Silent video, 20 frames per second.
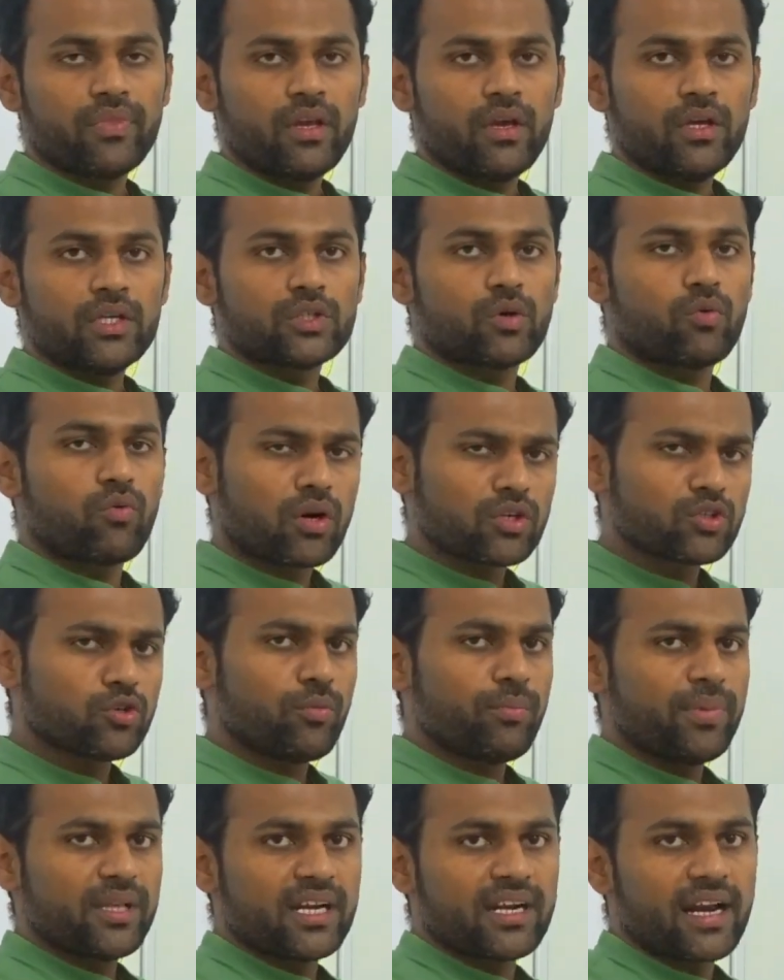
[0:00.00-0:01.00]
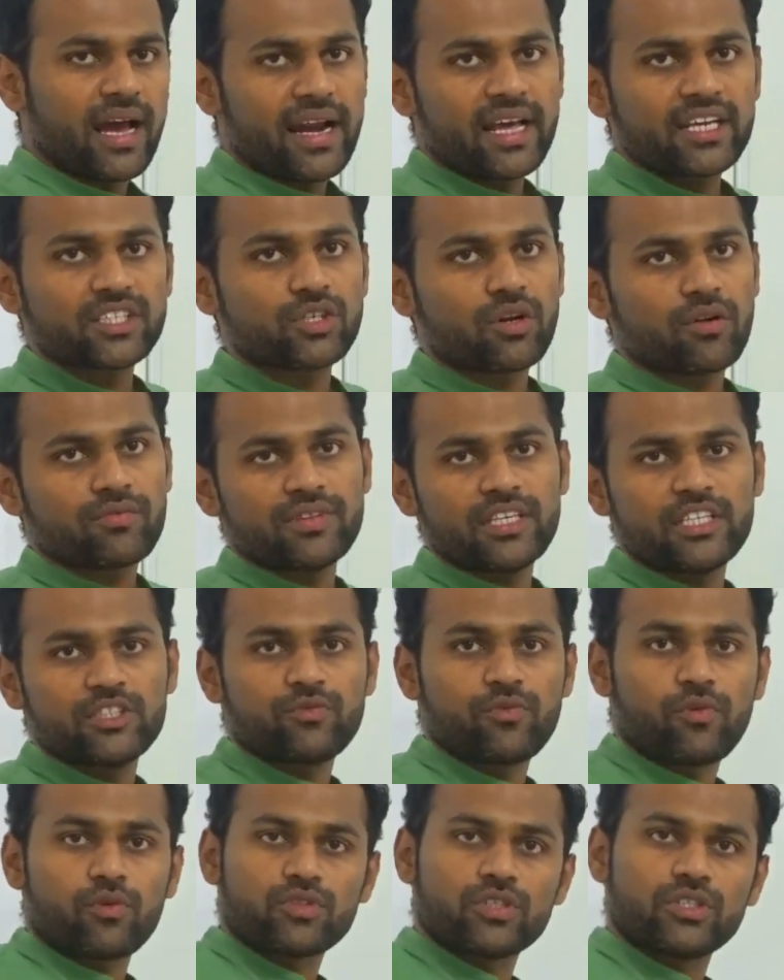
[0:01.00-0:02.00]
So what should be the direction of these
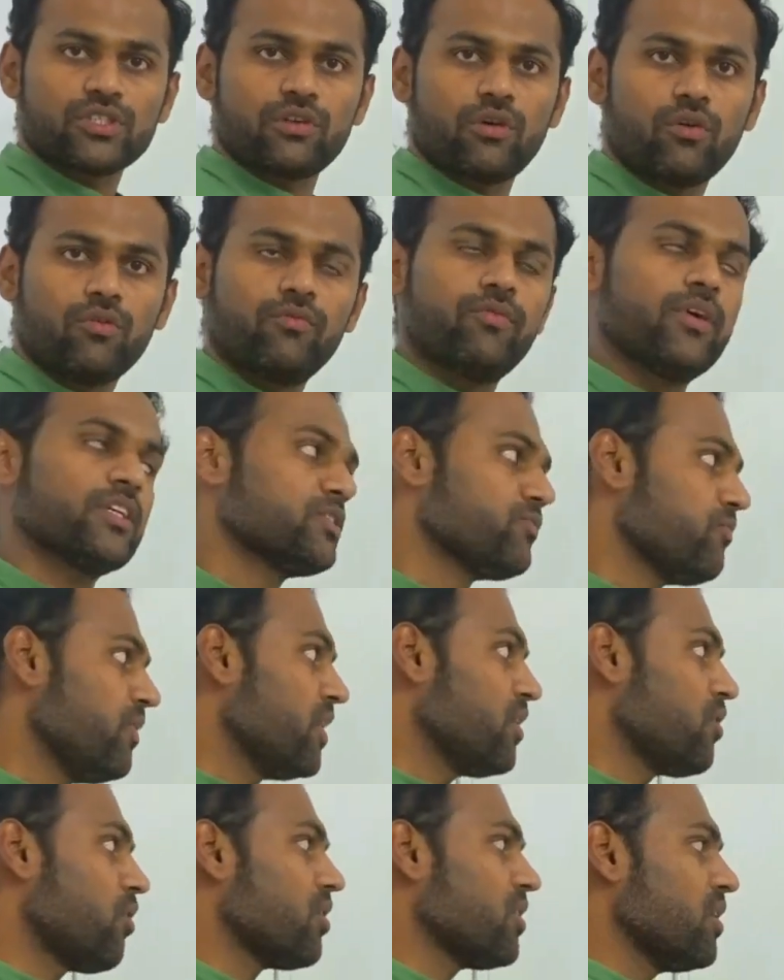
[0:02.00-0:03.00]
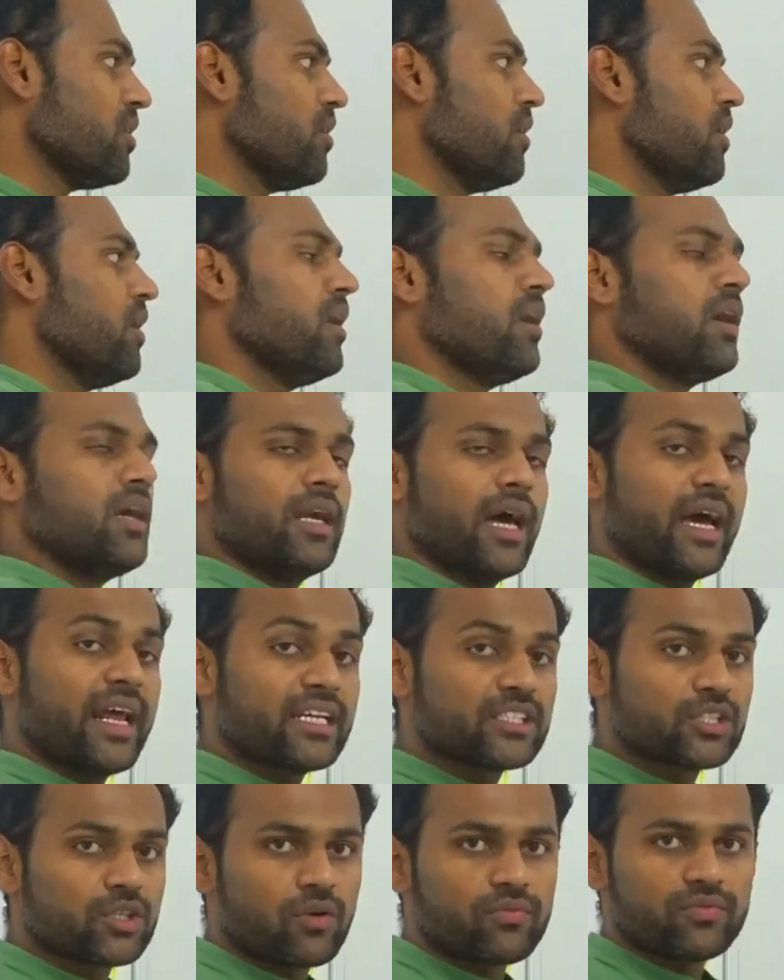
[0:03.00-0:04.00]
forces now? First we'll draw the
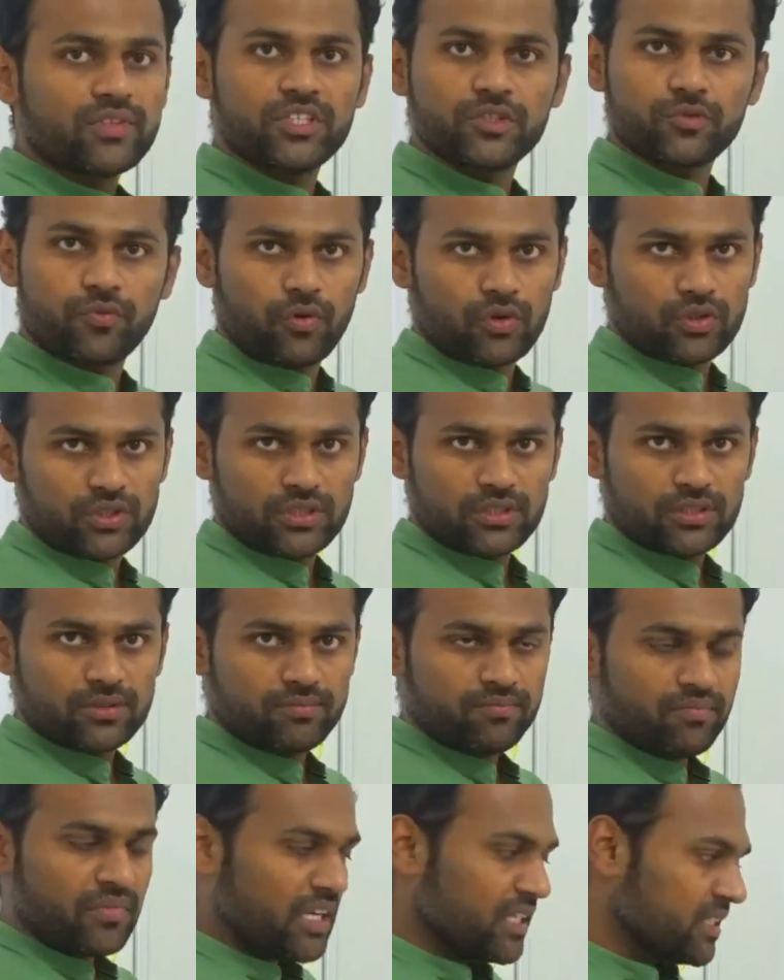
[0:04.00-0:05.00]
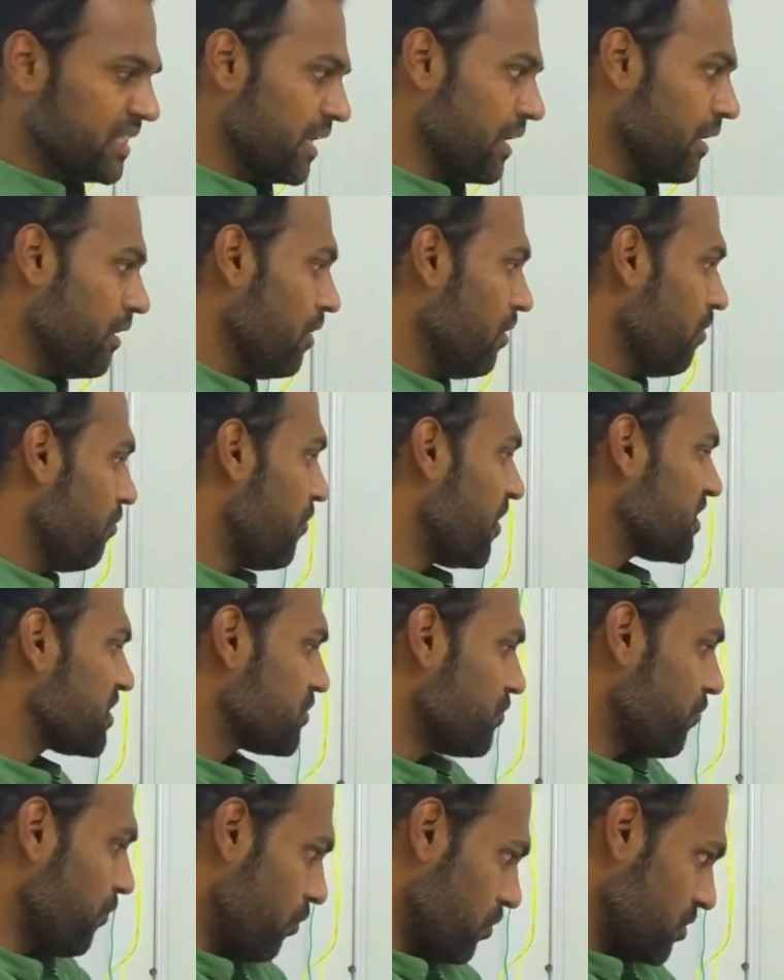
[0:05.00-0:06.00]
direction of these forces. See, first
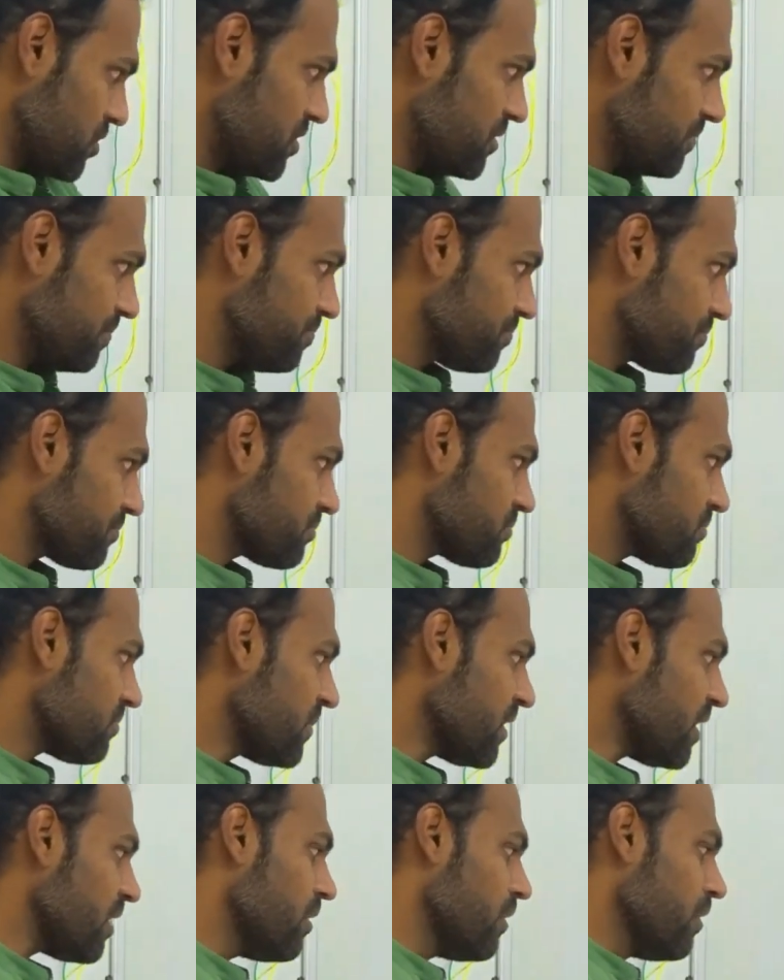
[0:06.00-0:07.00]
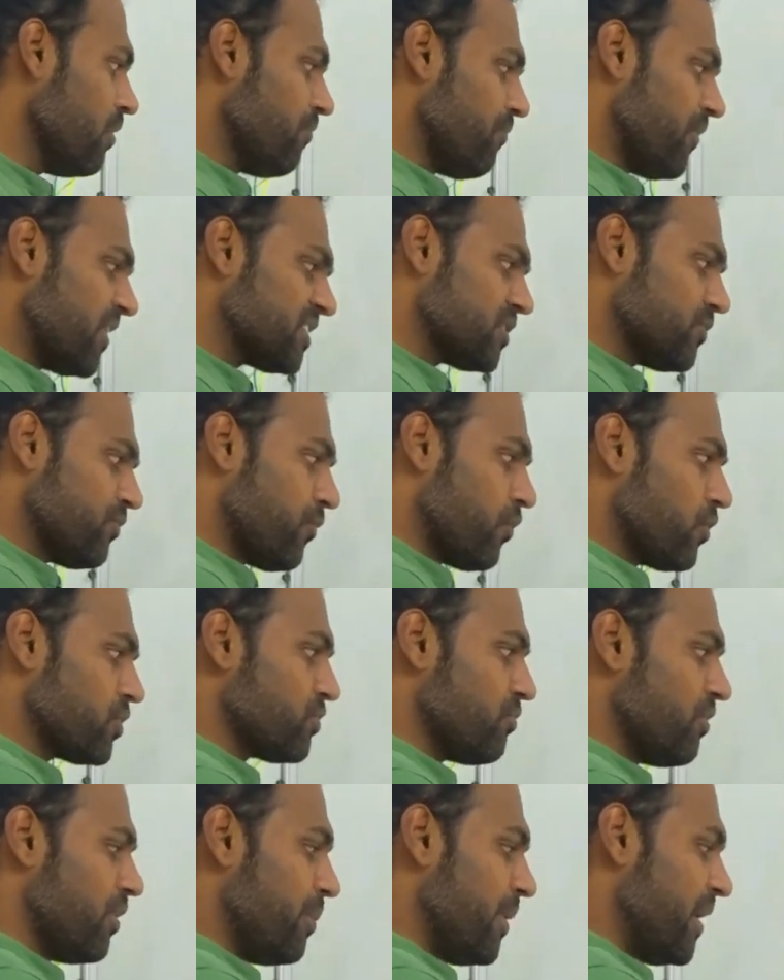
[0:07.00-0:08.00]
force
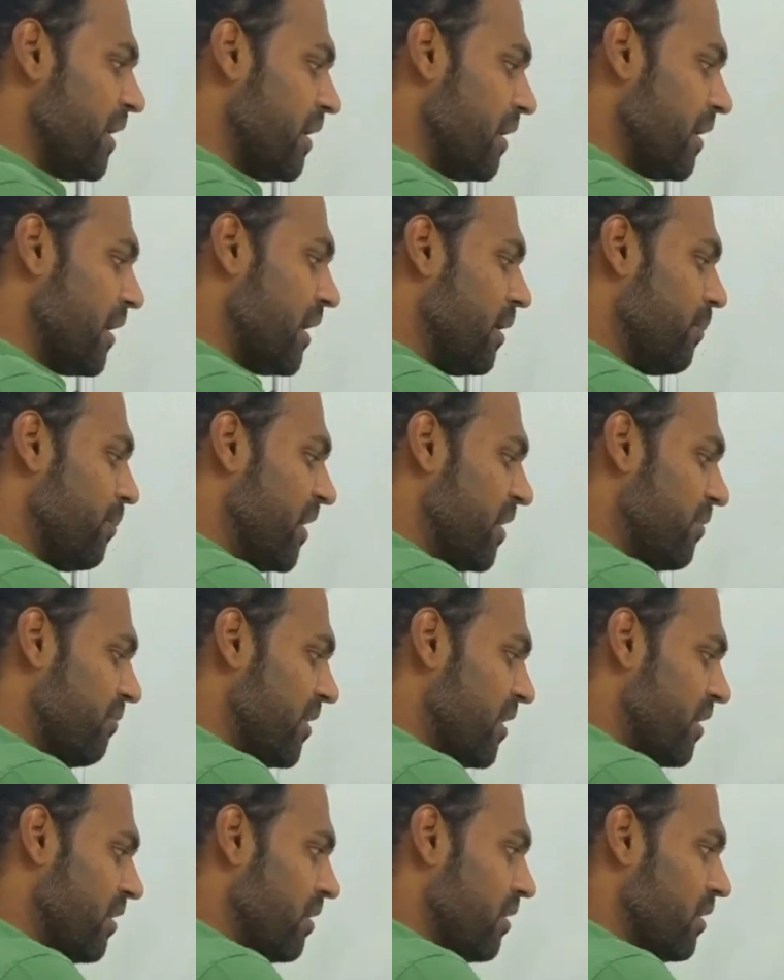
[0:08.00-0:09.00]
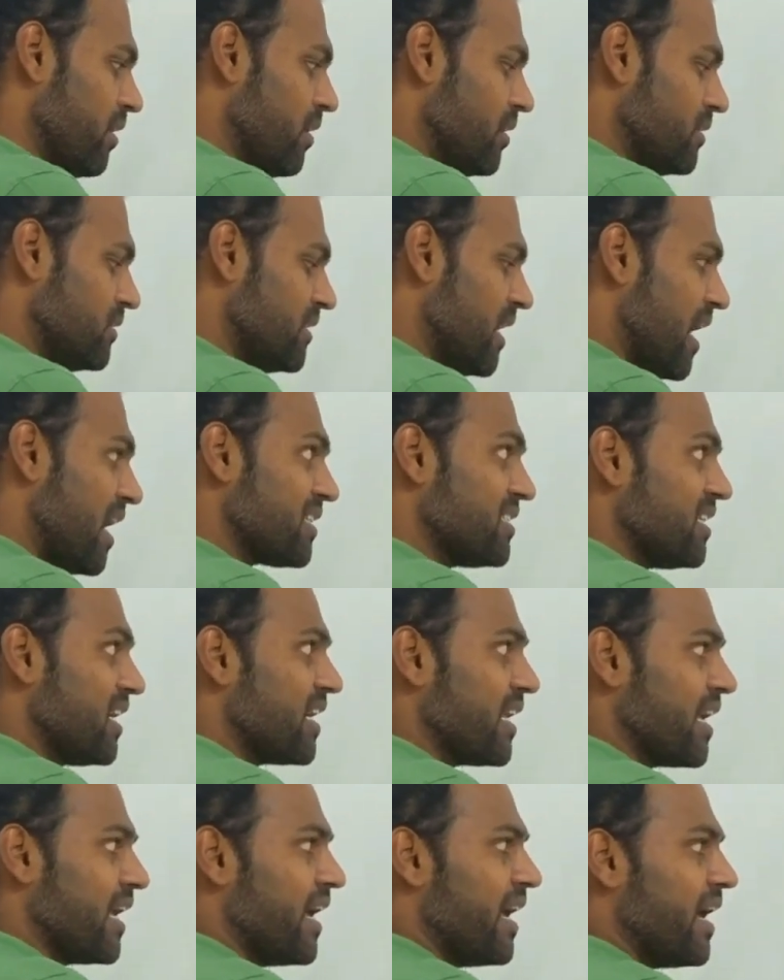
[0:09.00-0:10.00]
will be between charge
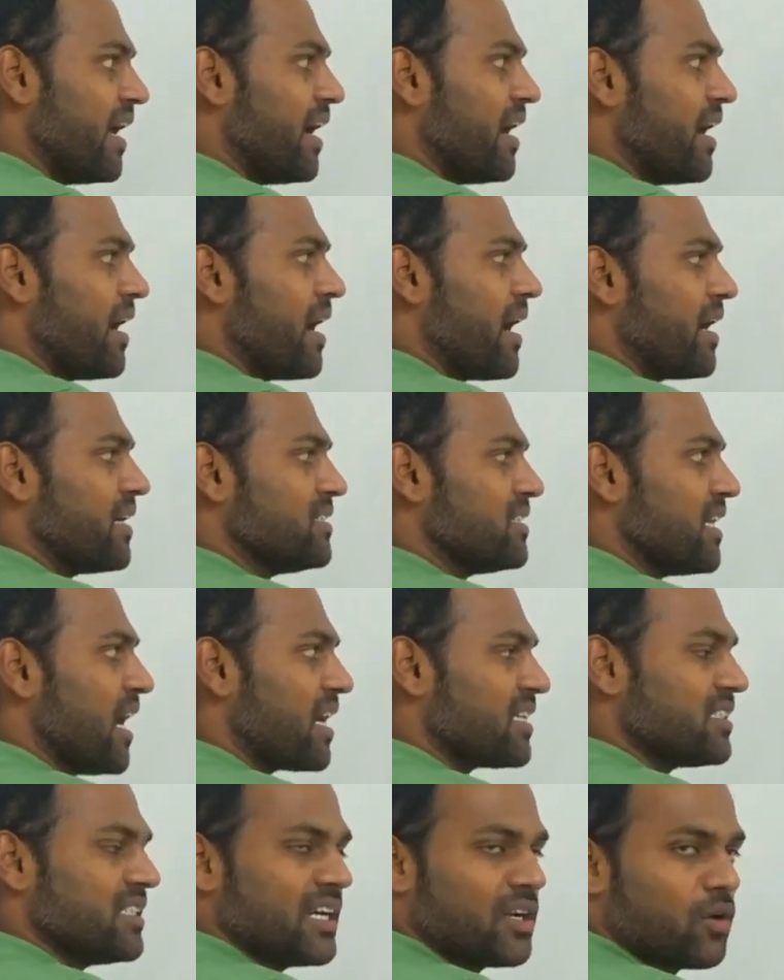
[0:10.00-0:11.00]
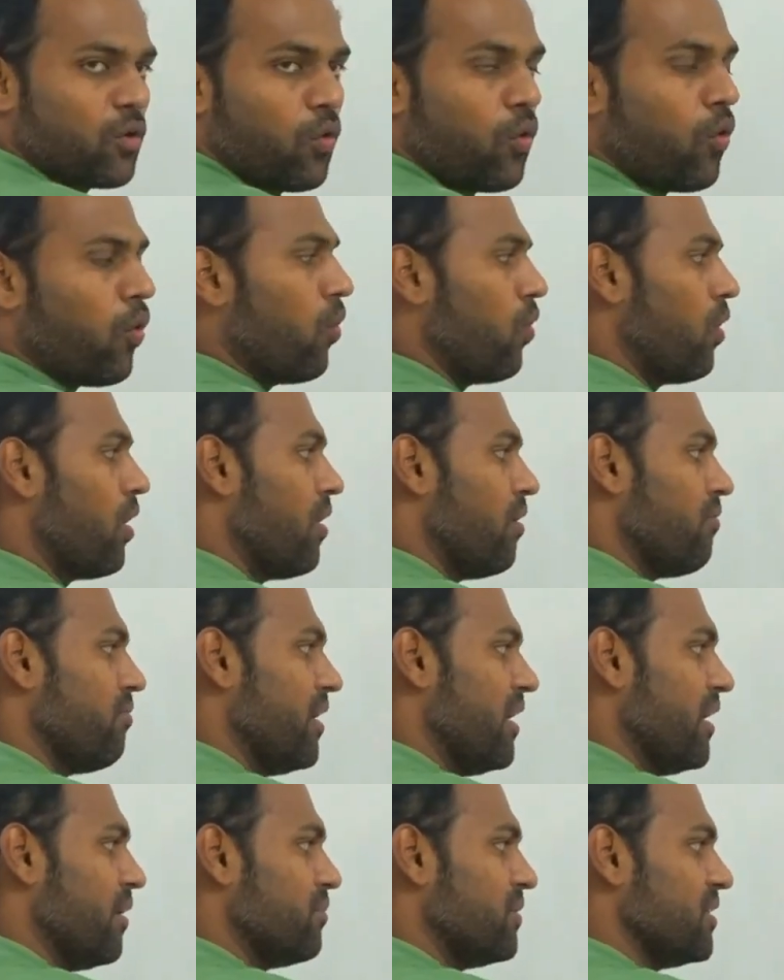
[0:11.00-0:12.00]
at A and charge at O. I will
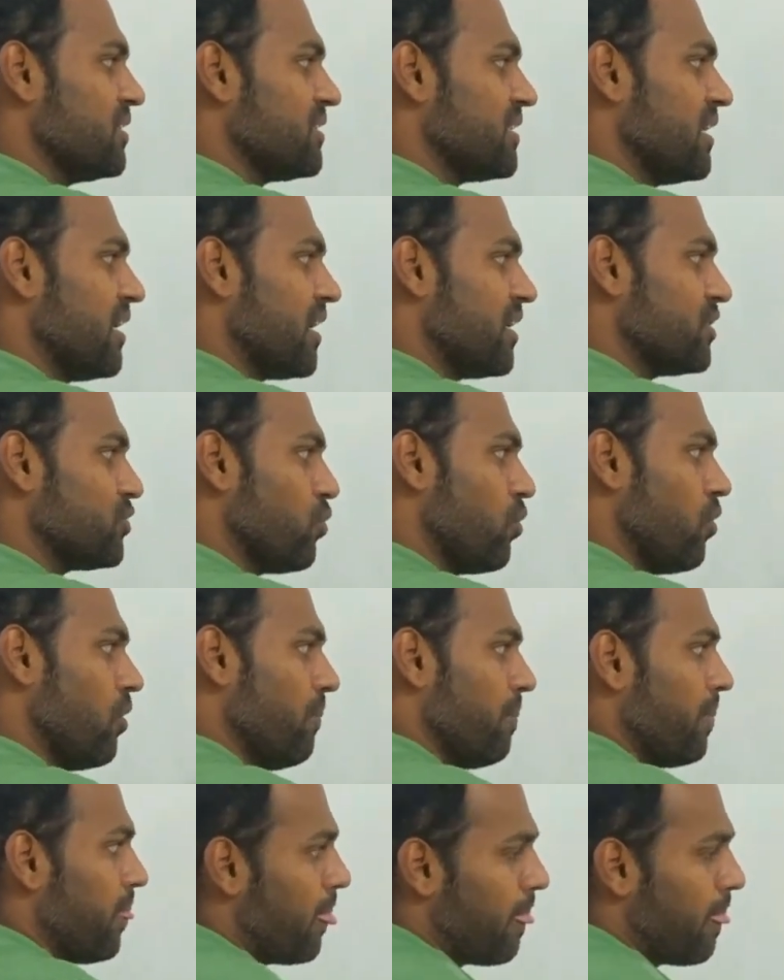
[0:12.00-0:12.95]
name this center as O.